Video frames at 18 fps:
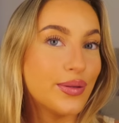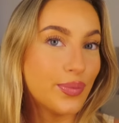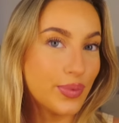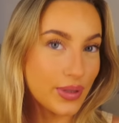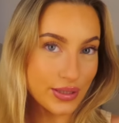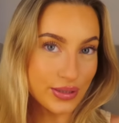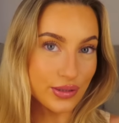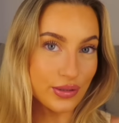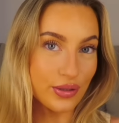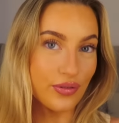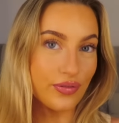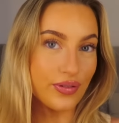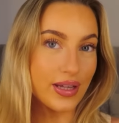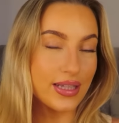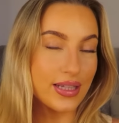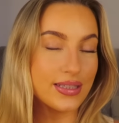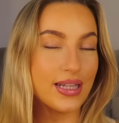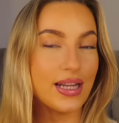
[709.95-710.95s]
Please do not
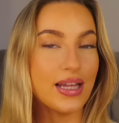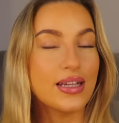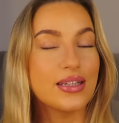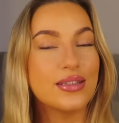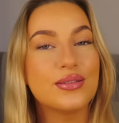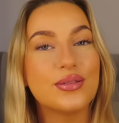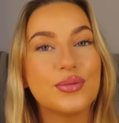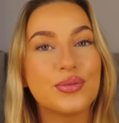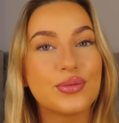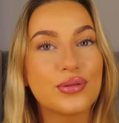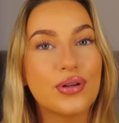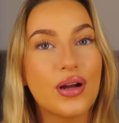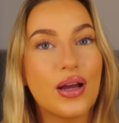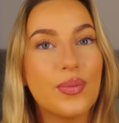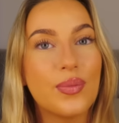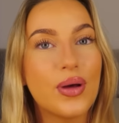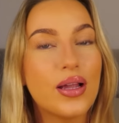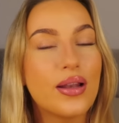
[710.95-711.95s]
forget to like and
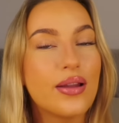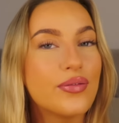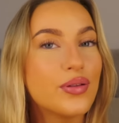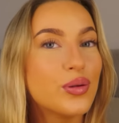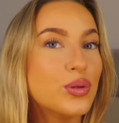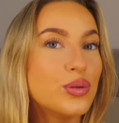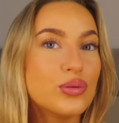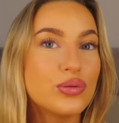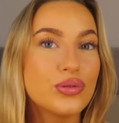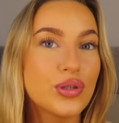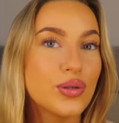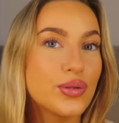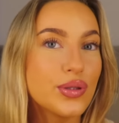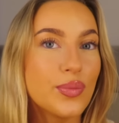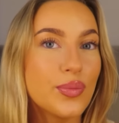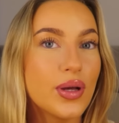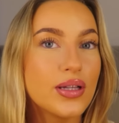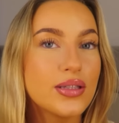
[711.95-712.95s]
subscribe. I love you all so,
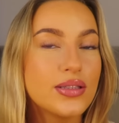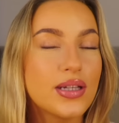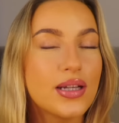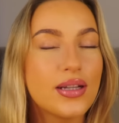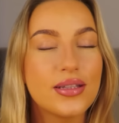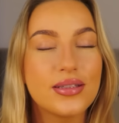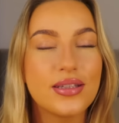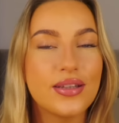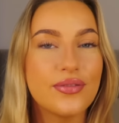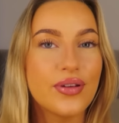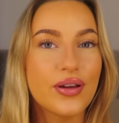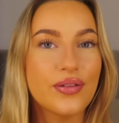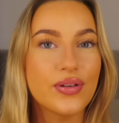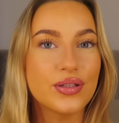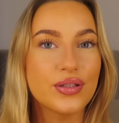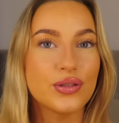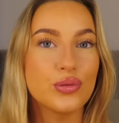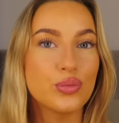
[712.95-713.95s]
so much, and I'll see you very,
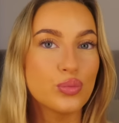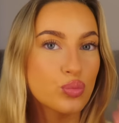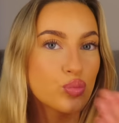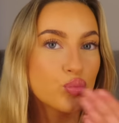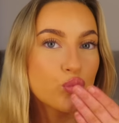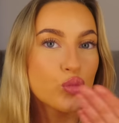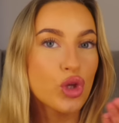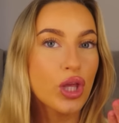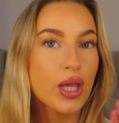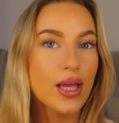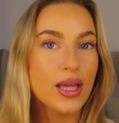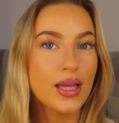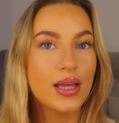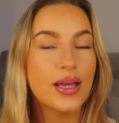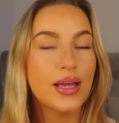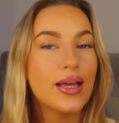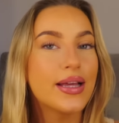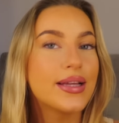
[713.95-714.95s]
very soon.
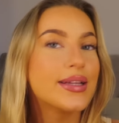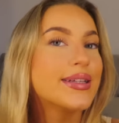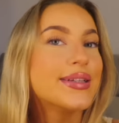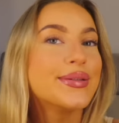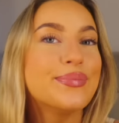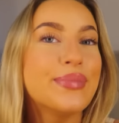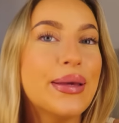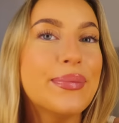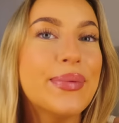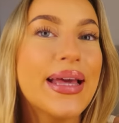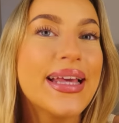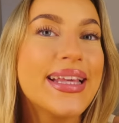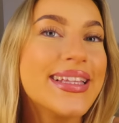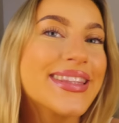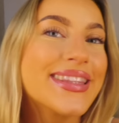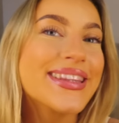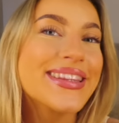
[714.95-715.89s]
Bye bye.